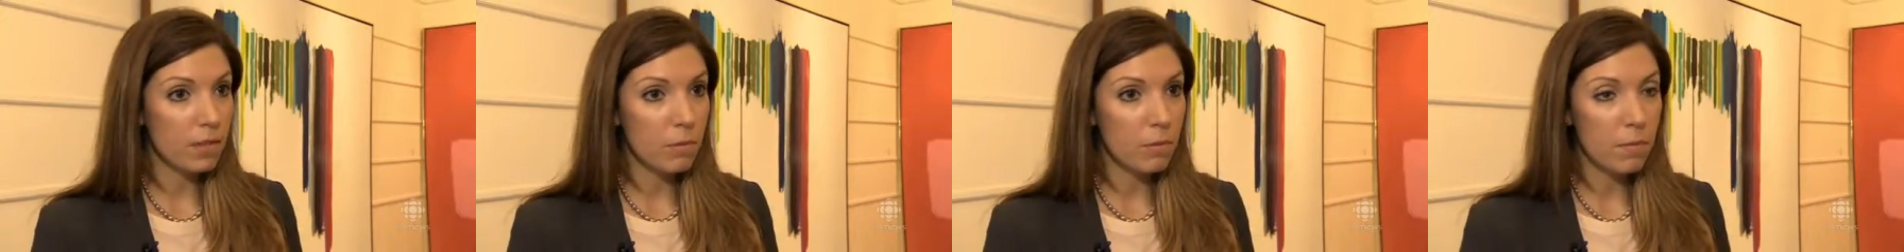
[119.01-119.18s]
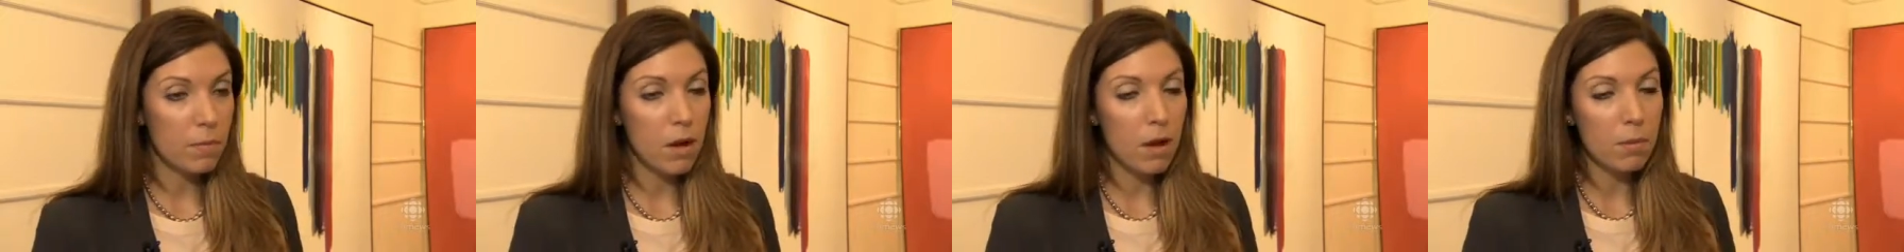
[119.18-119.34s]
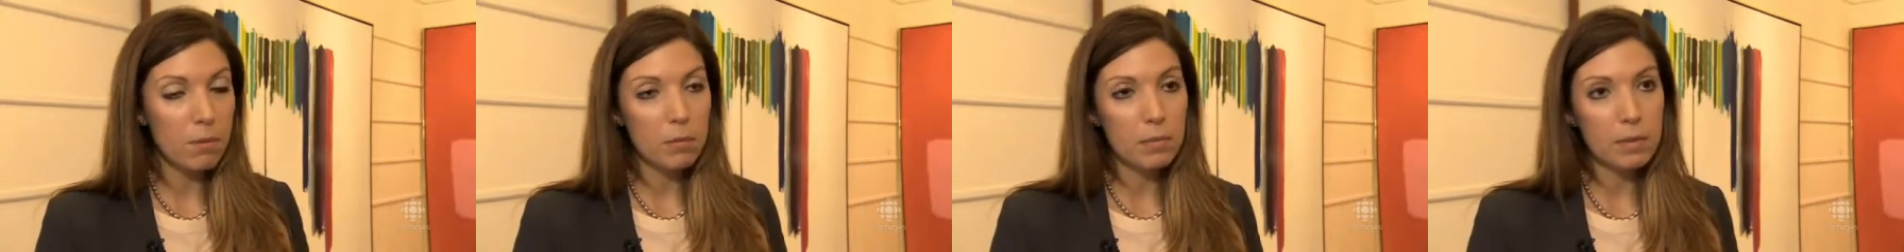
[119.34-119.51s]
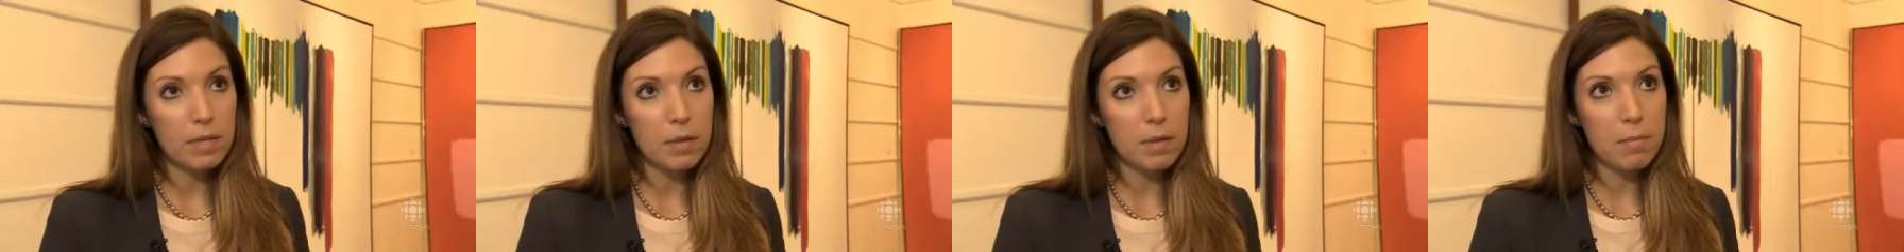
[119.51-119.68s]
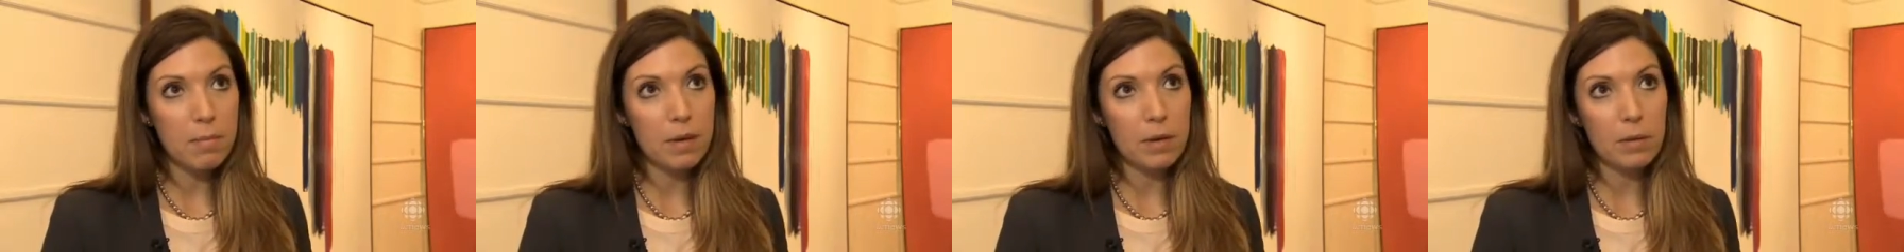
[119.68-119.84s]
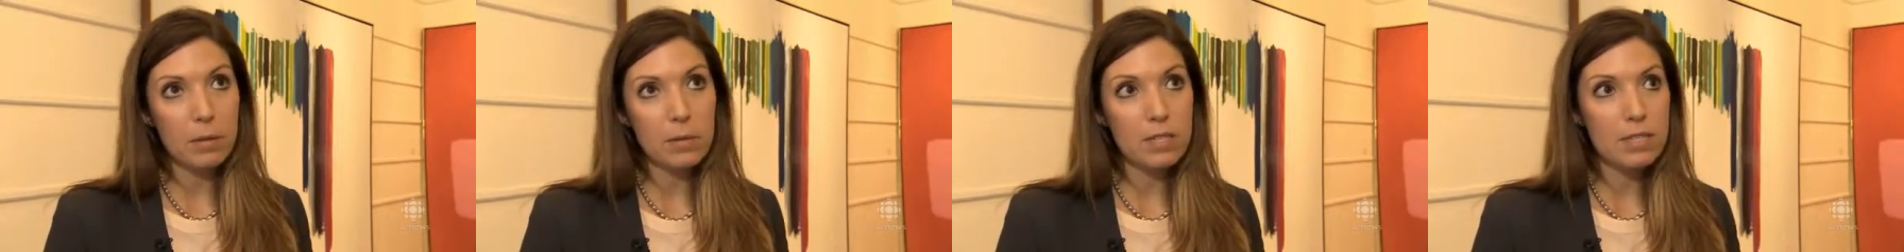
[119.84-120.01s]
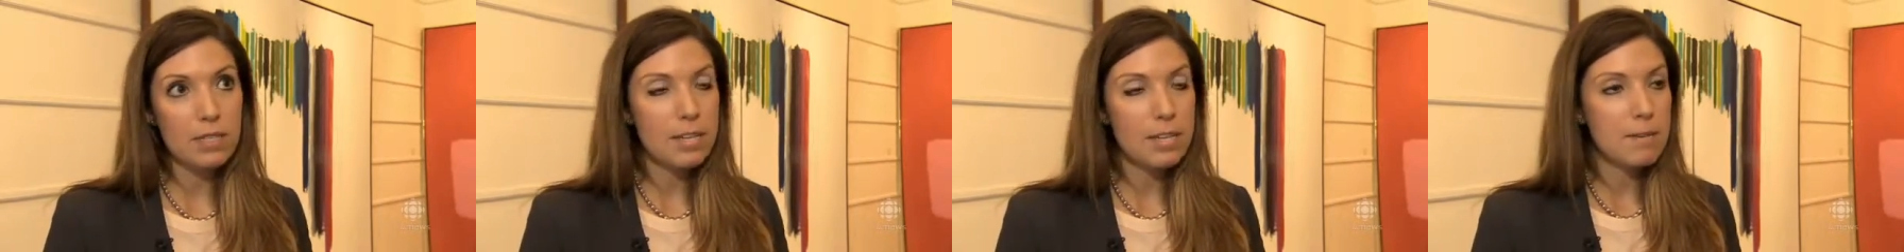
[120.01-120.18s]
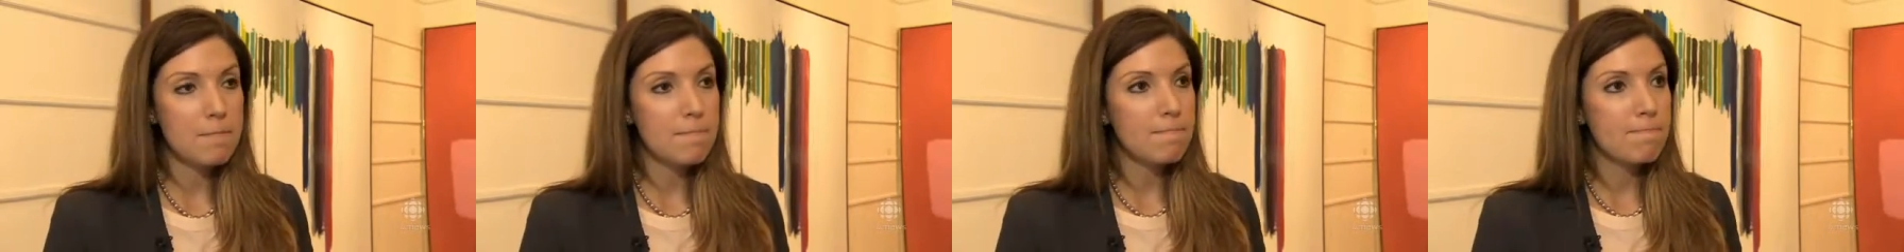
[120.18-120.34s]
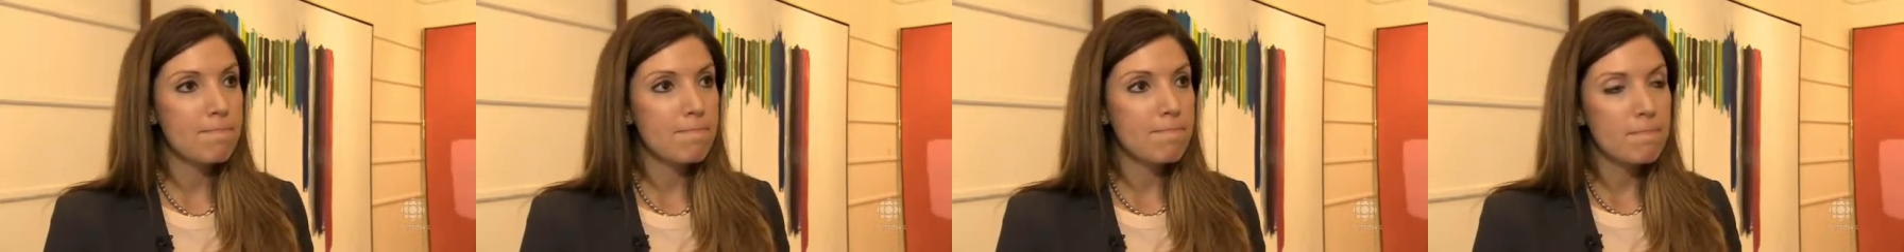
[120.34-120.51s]
They were probably
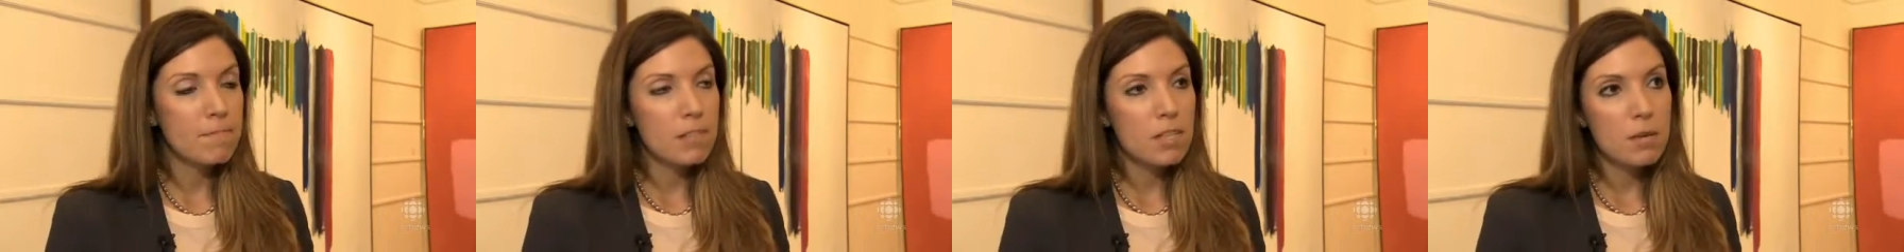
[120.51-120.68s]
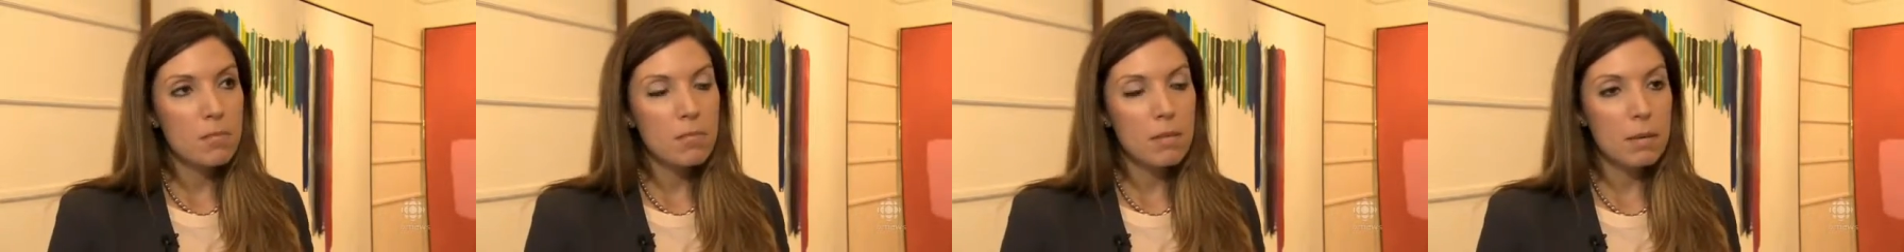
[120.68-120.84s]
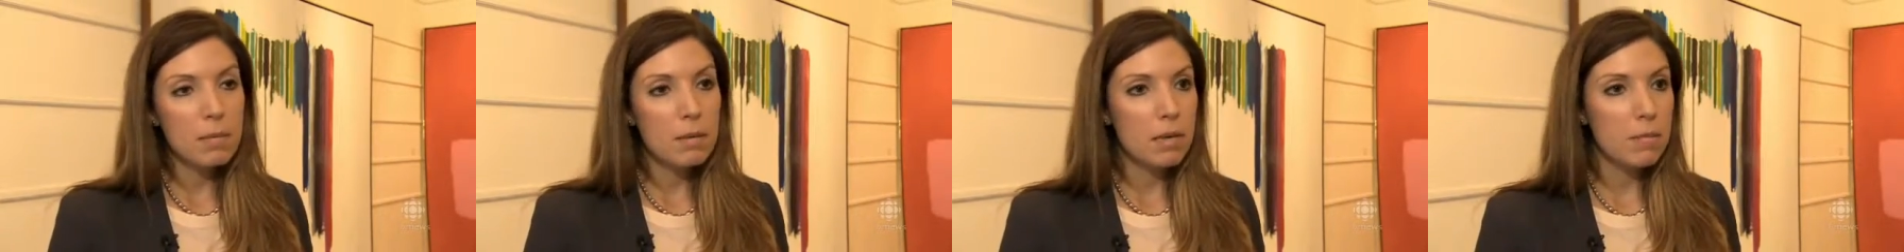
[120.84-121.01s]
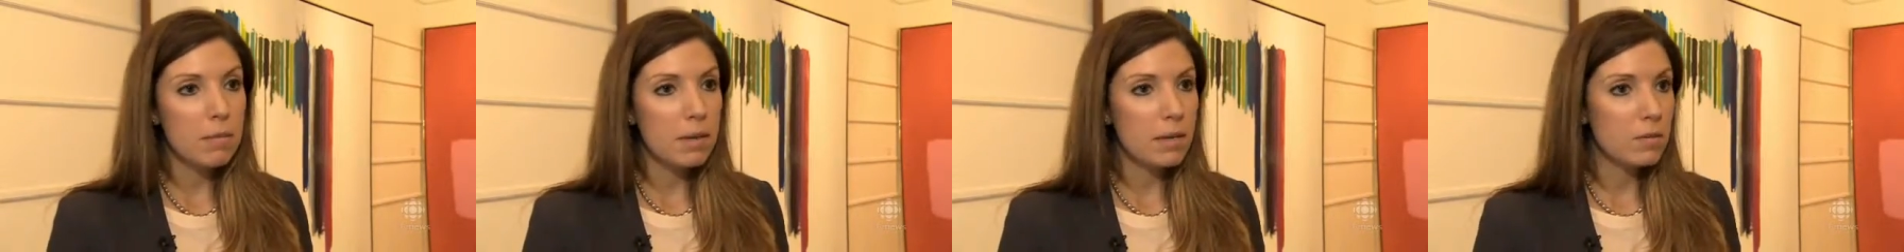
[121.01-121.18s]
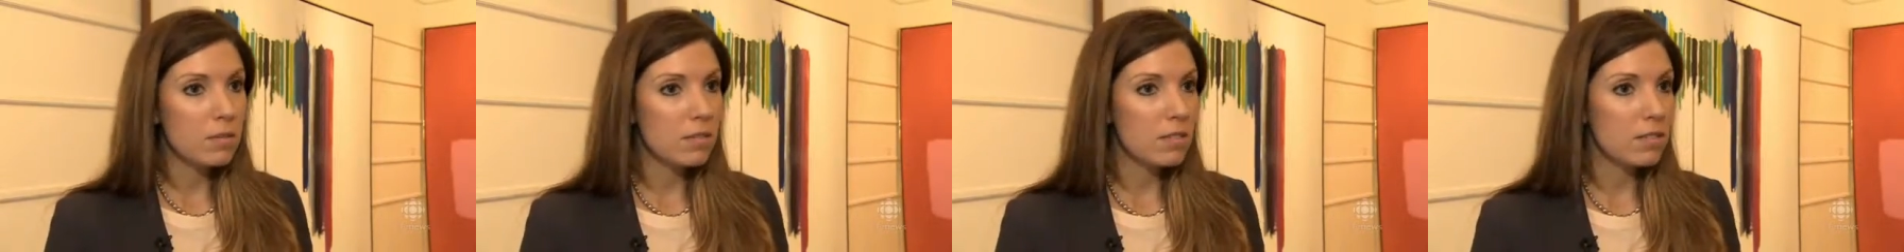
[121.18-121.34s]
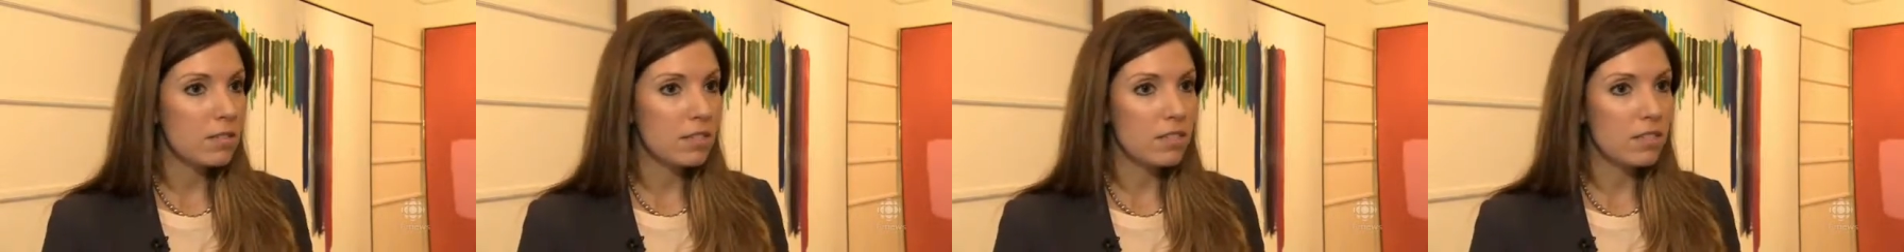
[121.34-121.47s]
maybe about